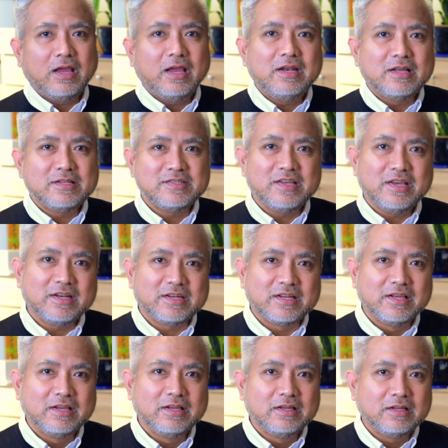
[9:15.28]
And that's it.
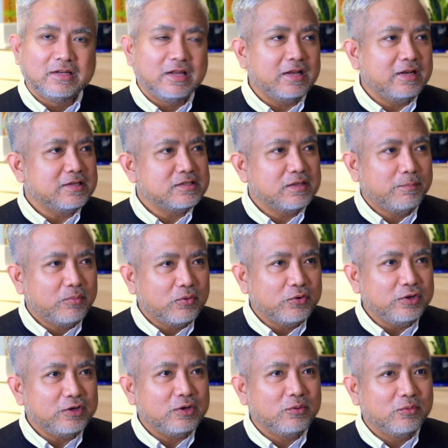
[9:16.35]
That is the
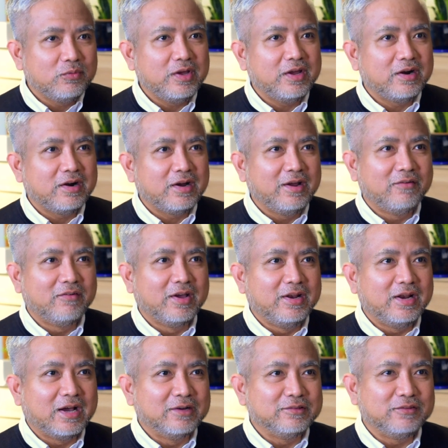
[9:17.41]
point where I
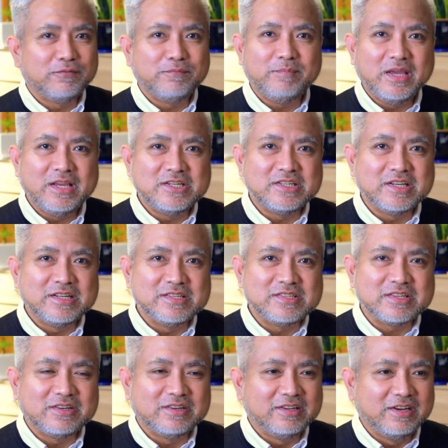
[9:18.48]
ran out of
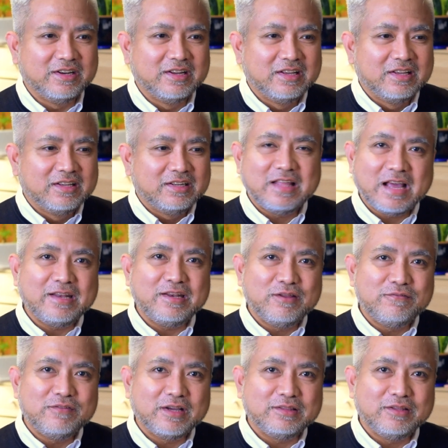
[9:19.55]
patience on that
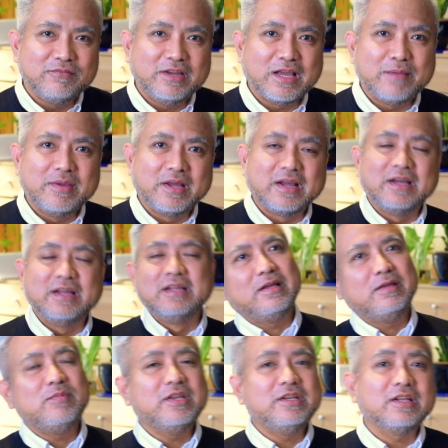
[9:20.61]
defective camera.
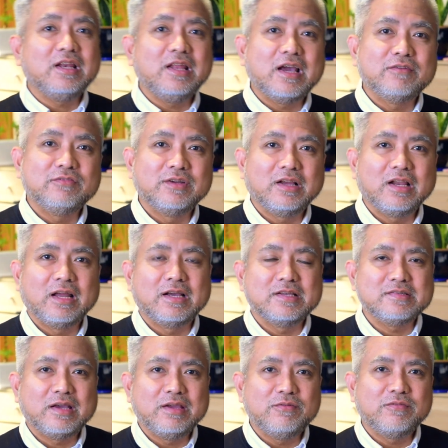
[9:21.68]
Immediately after
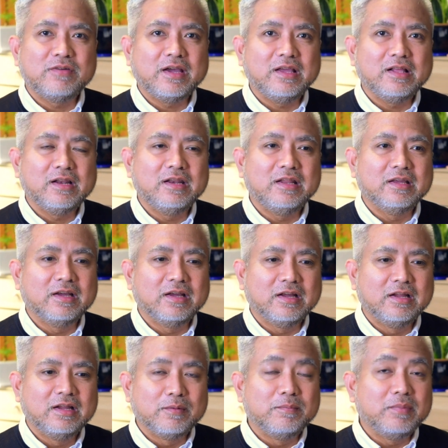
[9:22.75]
class, I filed a
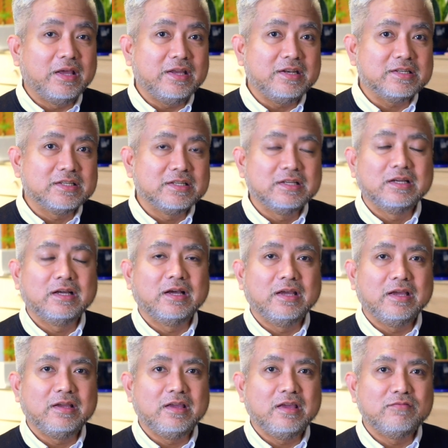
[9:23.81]
complaint.
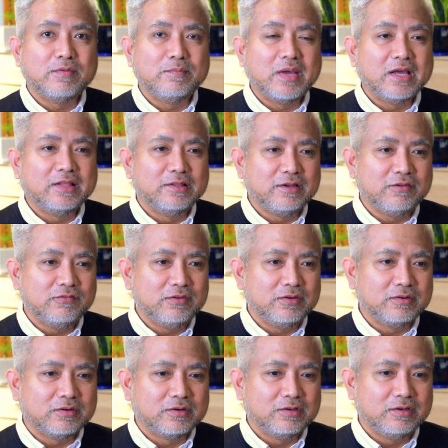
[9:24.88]
I gave a bad
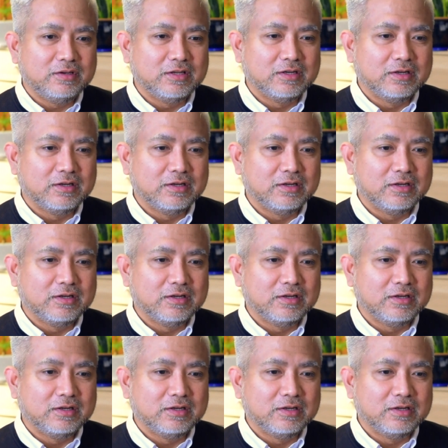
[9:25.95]
review on